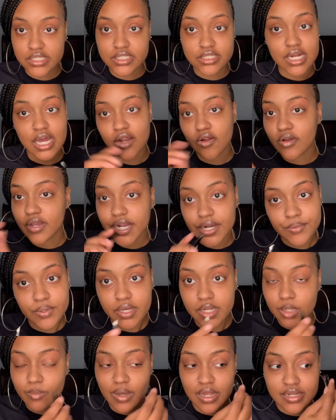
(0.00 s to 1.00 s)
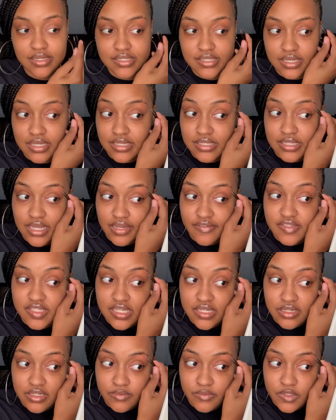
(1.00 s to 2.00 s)
I don't care what anybody says. I've
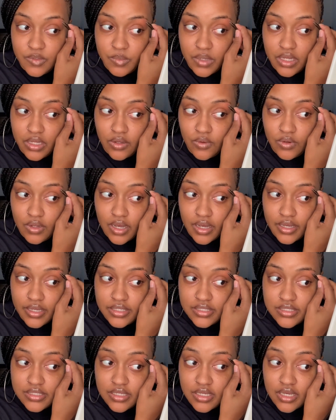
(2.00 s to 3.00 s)
seen it with my own eyes.